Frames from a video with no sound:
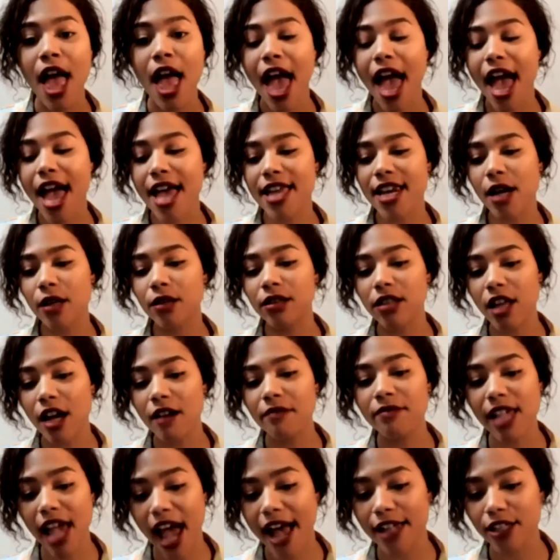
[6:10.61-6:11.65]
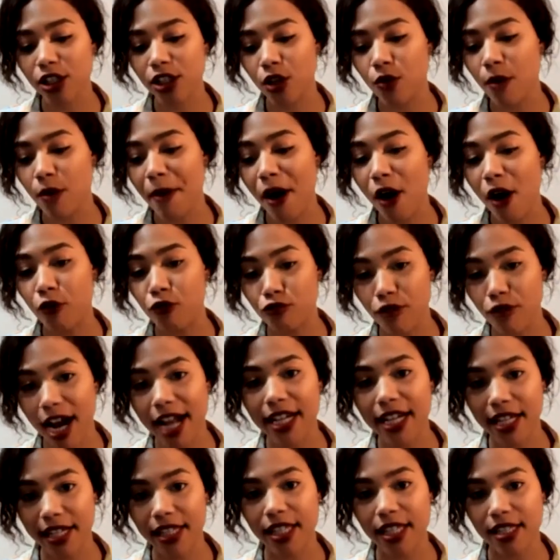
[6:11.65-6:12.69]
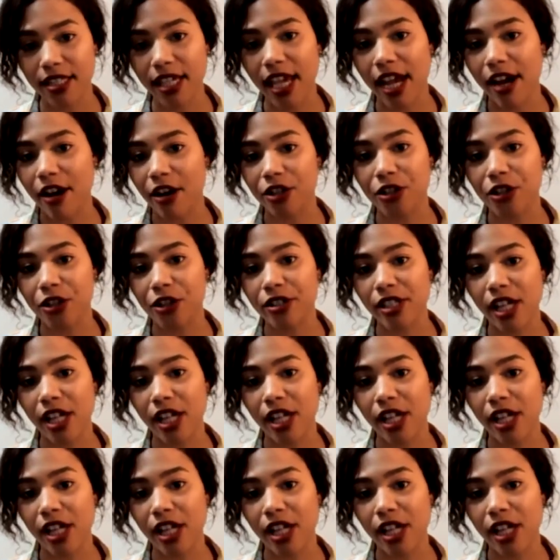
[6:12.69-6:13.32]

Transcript: And I'd love to ask you about writing these characters.